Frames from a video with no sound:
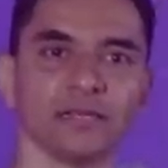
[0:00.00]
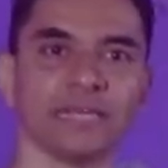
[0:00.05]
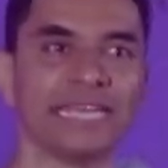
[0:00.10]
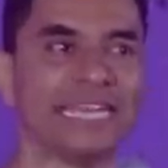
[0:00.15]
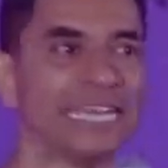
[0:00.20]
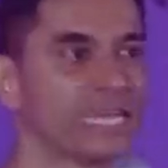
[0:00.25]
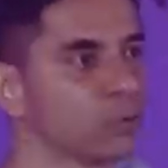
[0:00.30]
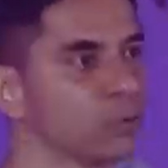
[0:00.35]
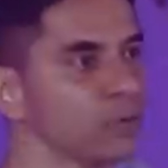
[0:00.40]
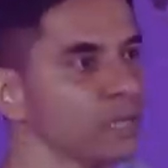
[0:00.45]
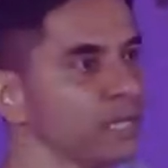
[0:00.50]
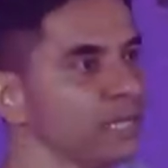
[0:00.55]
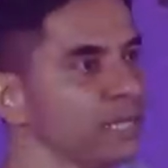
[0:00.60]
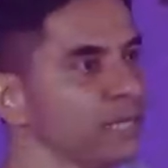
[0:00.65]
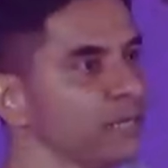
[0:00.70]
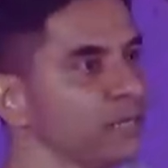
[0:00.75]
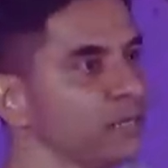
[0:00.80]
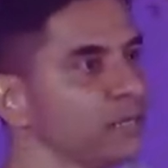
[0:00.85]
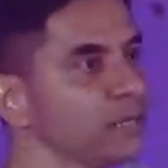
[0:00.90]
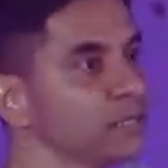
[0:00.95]

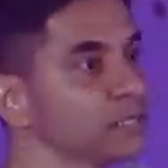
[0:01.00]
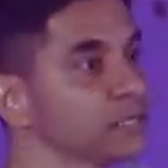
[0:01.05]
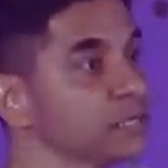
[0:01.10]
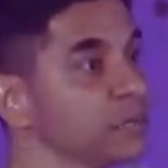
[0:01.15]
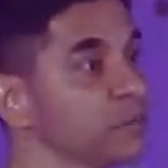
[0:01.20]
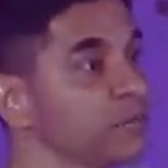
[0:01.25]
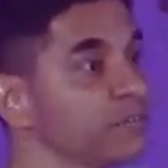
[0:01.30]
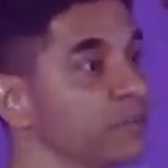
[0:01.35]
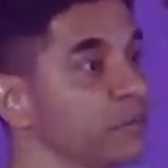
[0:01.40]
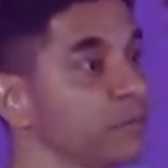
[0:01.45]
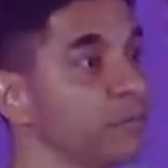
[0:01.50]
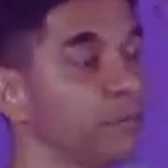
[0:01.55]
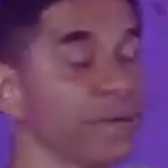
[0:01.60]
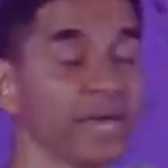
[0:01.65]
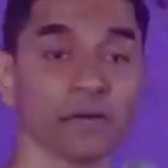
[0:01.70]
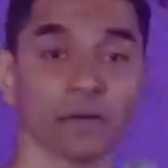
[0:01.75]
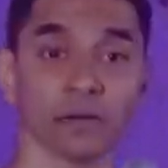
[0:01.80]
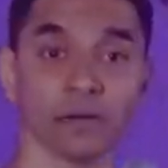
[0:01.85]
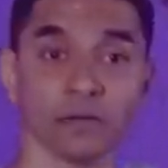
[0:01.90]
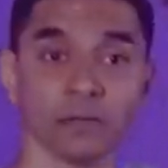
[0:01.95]
Equally, some of them
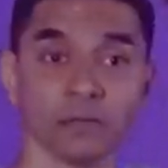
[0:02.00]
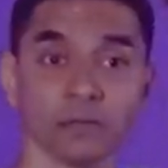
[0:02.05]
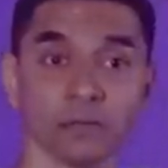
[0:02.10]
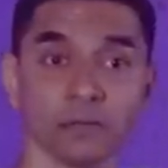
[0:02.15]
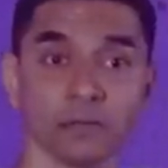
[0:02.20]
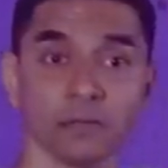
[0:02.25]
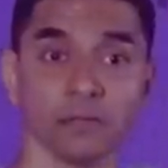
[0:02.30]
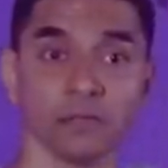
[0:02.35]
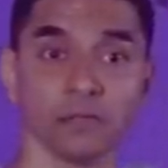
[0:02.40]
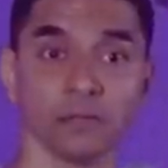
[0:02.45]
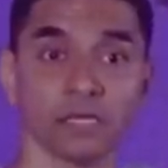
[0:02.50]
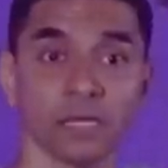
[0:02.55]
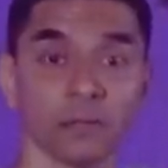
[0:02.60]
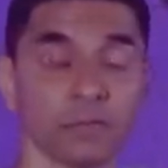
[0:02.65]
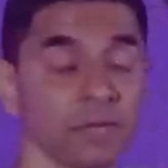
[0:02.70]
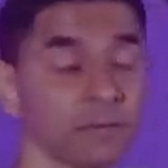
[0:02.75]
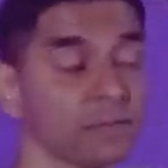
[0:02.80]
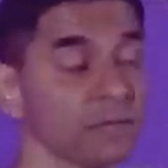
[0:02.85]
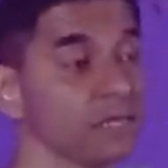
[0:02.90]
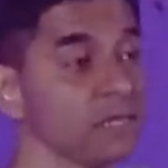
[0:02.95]
better than
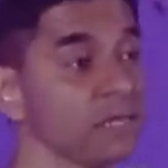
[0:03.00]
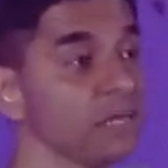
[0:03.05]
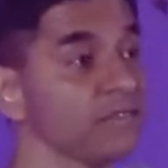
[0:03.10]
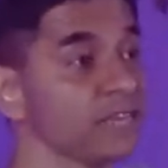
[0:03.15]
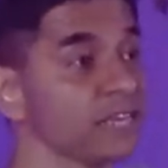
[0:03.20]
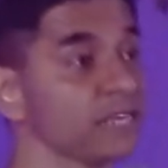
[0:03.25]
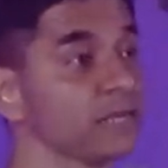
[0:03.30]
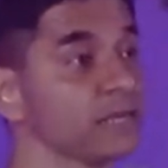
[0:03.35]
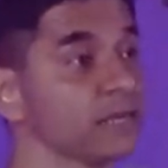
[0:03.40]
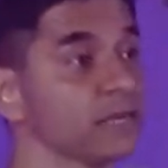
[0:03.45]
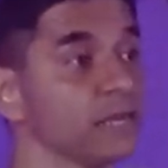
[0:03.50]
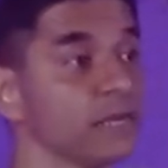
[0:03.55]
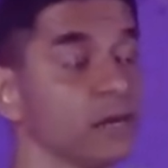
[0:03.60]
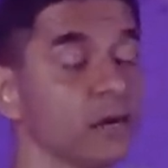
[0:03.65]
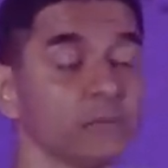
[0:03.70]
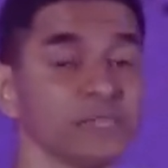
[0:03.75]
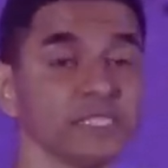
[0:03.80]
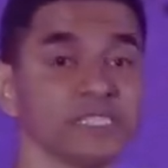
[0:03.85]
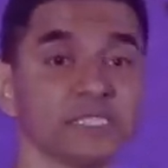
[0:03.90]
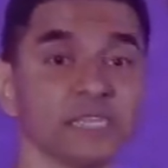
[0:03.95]
people living in
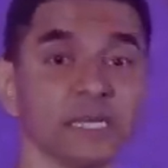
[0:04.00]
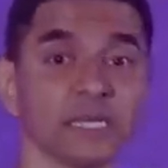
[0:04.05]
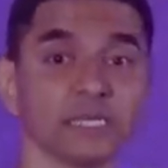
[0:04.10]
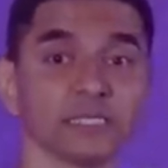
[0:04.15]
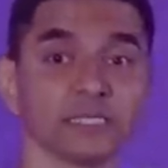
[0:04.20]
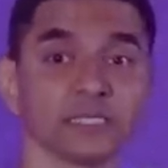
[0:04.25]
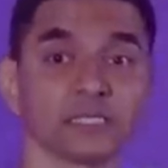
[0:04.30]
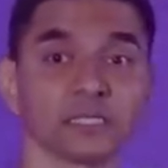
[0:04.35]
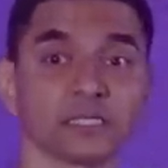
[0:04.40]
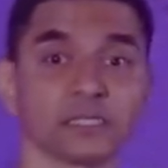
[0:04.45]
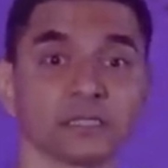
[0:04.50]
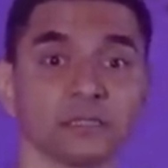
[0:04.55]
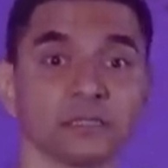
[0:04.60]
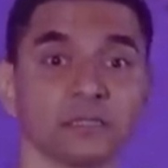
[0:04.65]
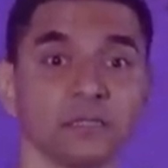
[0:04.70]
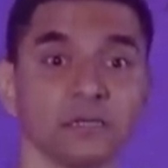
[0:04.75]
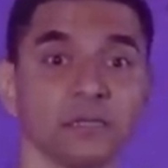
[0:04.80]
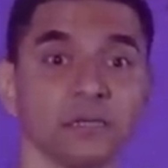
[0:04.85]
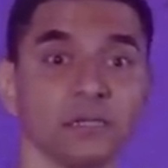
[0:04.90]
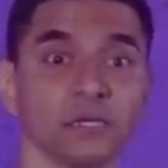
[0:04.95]
urban cities.
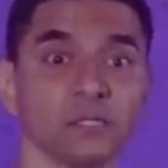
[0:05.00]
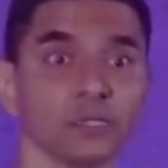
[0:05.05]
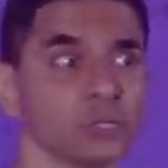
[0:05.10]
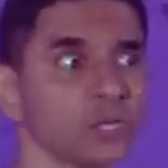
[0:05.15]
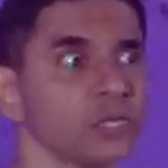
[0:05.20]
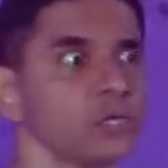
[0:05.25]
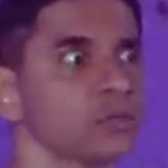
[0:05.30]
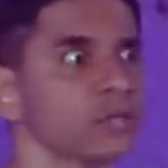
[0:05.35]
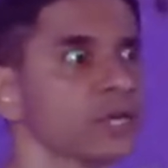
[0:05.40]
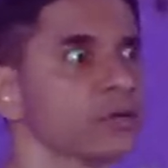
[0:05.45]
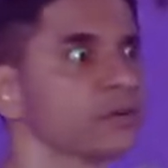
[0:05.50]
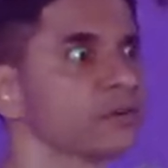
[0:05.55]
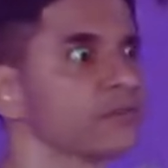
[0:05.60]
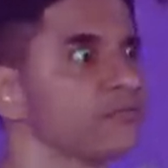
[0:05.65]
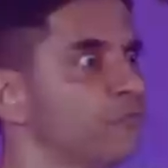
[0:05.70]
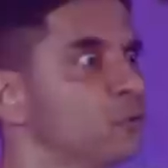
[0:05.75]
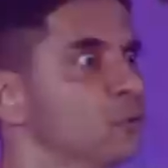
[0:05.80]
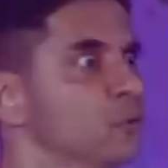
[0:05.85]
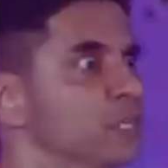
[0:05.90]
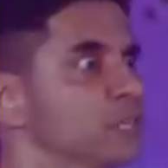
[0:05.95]
So do you think
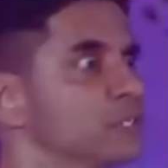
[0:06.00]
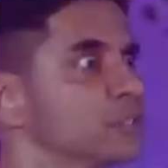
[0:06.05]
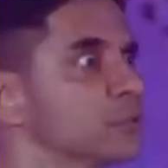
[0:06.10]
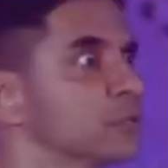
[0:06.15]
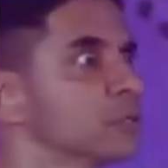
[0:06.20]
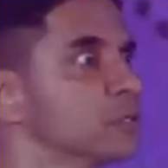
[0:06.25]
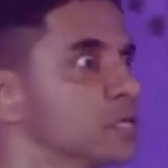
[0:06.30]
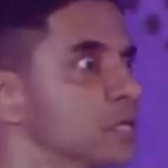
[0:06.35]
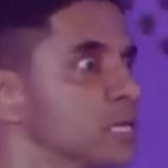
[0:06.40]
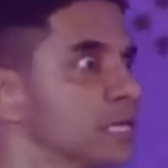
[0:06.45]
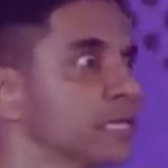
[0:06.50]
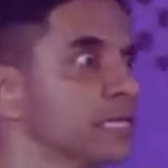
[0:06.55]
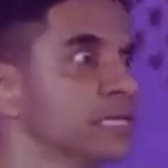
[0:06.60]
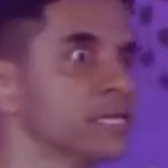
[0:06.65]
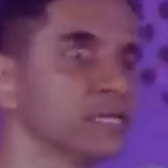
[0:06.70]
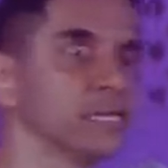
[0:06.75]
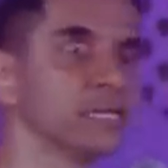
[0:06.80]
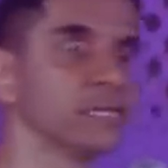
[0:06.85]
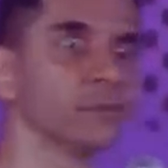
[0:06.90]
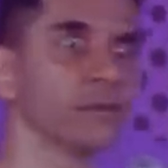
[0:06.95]
food is really
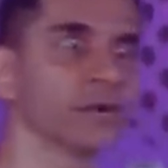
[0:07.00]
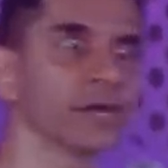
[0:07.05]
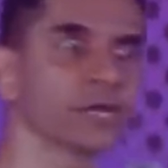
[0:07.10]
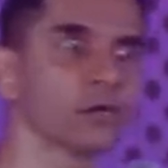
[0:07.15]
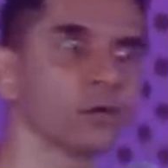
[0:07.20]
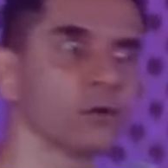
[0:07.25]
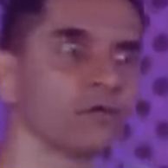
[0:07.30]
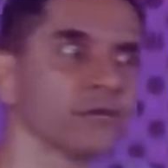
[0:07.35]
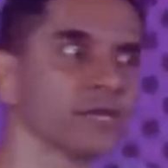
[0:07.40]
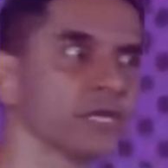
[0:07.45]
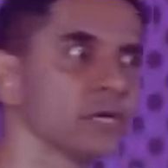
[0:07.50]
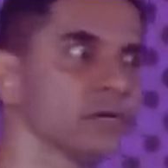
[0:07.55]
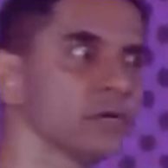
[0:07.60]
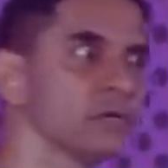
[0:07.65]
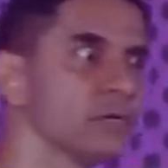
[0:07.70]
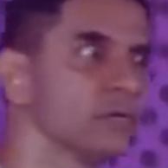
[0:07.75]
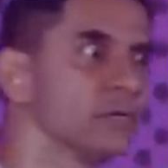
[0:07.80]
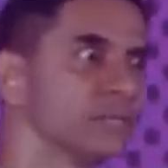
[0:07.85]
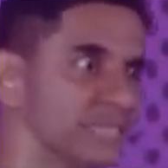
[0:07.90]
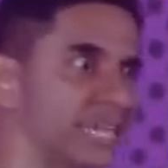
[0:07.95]
the deal breaker over here,
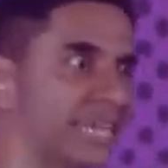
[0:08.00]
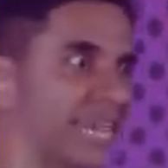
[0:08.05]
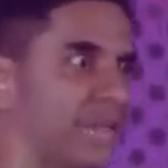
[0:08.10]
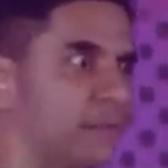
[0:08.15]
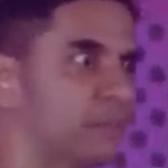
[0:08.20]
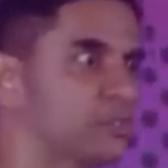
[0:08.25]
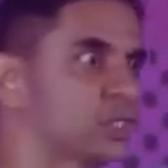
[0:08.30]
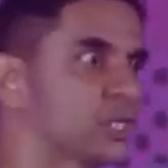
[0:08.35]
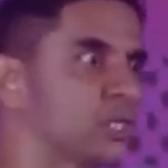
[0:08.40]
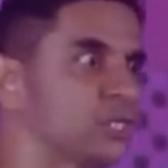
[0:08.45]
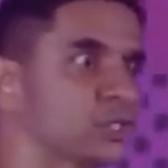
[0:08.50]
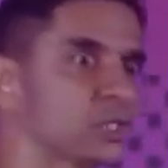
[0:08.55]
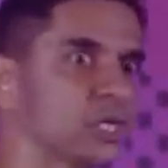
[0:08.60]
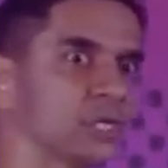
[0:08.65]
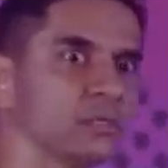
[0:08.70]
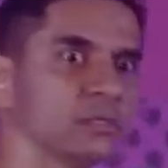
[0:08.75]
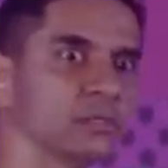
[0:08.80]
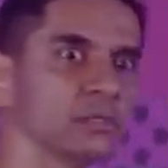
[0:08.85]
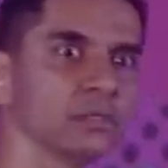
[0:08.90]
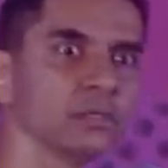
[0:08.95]
the game
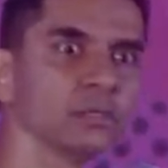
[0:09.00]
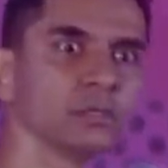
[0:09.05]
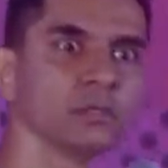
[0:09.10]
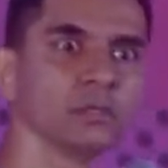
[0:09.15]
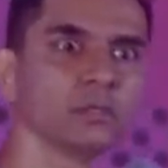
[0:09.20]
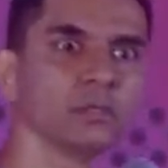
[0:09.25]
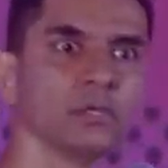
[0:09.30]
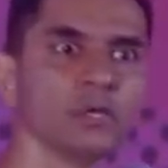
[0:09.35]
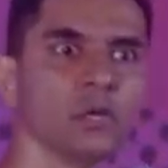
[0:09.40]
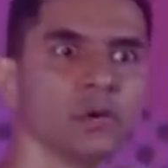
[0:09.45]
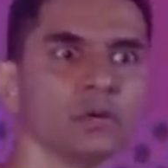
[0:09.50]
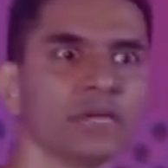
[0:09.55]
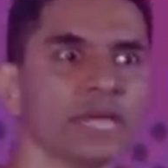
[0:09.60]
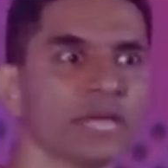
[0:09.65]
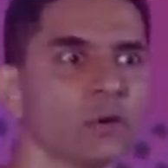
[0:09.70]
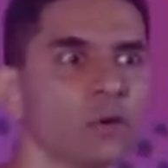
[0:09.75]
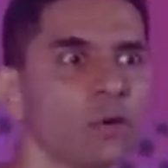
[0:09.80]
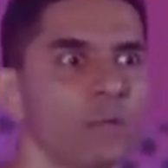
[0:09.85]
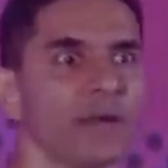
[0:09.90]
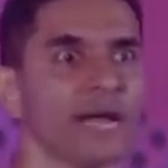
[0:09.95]
changer? No, they
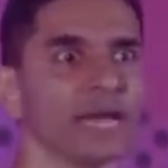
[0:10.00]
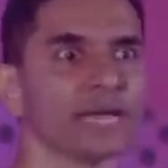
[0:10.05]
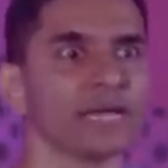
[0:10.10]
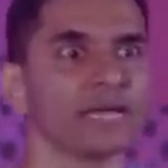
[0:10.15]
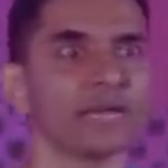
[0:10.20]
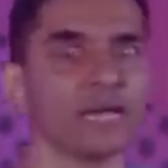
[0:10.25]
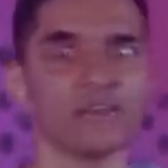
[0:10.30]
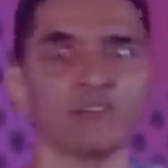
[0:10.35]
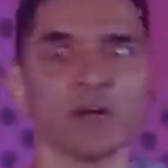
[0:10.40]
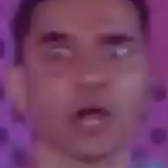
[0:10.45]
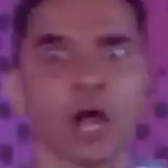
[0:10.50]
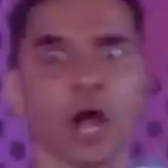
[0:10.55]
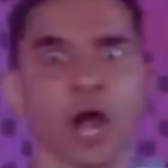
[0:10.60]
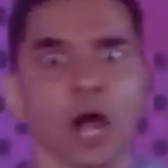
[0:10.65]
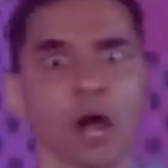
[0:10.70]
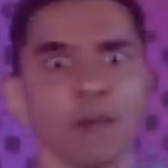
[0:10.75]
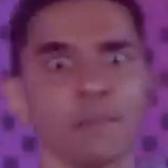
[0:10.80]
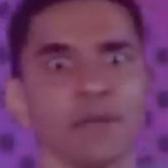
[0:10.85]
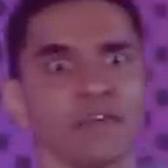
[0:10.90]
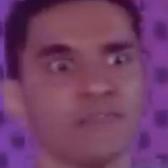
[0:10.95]
go back and they have a
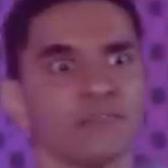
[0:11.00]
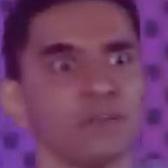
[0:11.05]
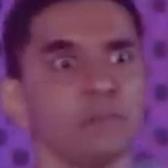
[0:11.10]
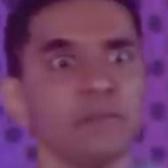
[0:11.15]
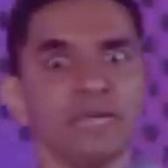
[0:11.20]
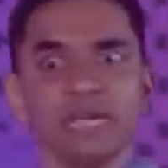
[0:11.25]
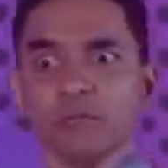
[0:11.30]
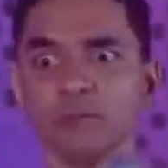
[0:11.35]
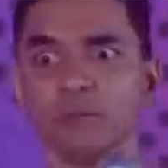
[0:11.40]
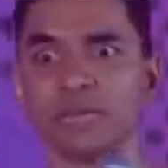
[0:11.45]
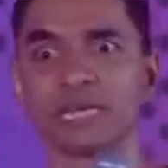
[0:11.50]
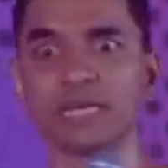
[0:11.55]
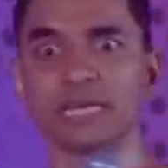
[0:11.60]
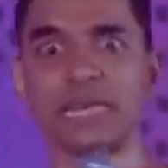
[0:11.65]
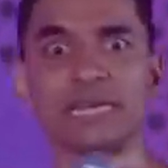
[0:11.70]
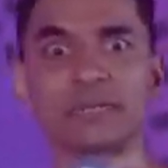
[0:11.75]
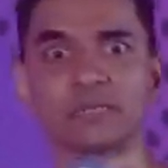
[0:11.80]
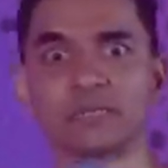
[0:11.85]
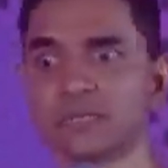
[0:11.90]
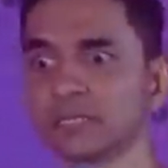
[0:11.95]
carb-heavy meal with
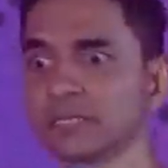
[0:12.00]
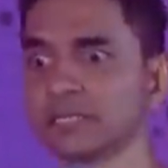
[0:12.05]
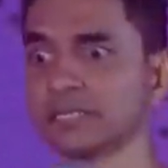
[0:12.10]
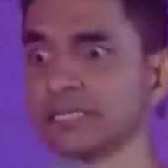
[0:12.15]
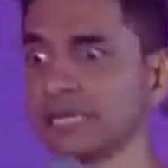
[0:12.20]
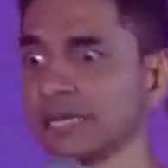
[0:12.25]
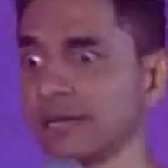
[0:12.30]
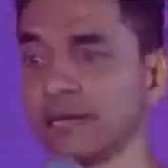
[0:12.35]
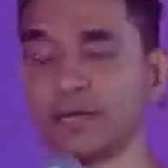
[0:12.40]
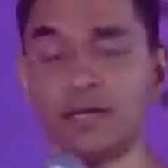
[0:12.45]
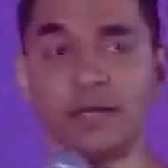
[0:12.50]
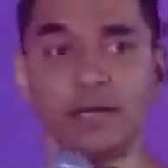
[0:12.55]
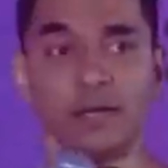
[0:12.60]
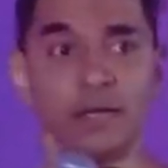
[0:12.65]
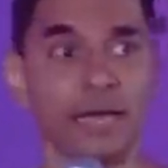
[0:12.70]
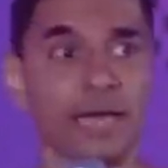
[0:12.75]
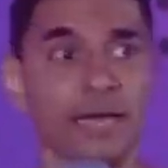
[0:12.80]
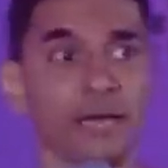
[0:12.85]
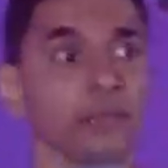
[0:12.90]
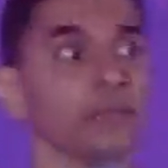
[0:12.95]
lentils and
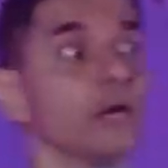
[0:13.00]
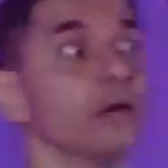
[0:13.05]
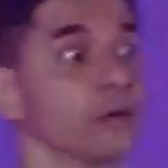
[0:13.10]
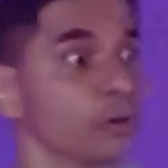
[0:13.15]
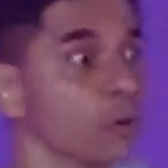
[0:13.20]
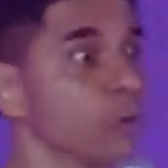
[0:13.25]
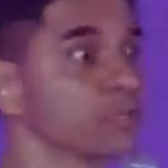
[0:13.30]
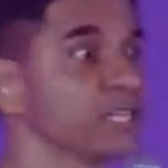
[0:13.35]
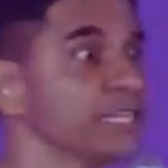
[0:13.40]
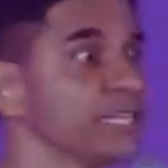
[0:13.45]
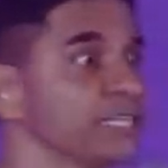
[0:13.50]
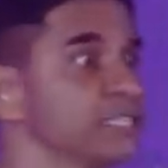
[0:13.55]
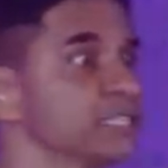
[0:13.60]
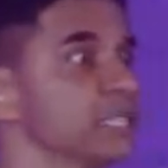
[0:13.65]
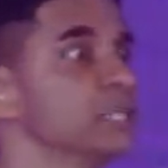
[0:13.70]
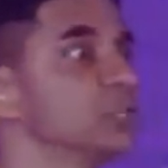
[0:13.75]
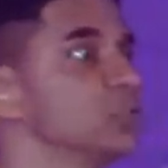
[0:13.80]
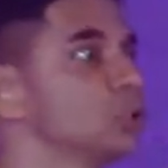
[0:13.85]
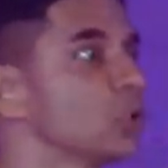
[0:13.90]
rotis and